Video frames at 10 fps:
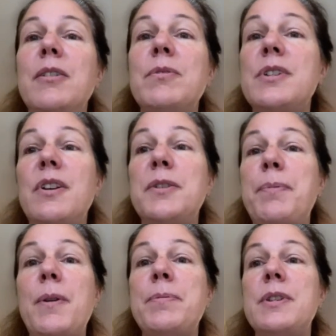research
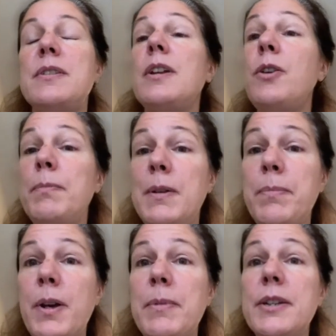purposes. I don't mean
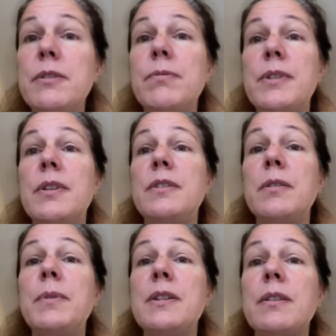biomedical research, I
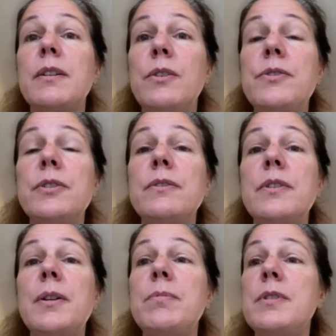mean psychological
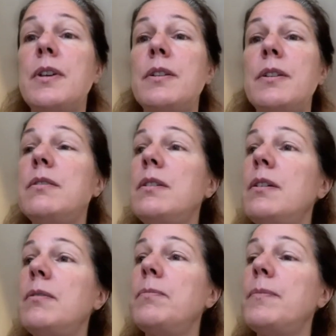type research.
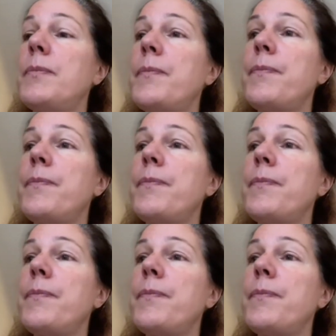Um,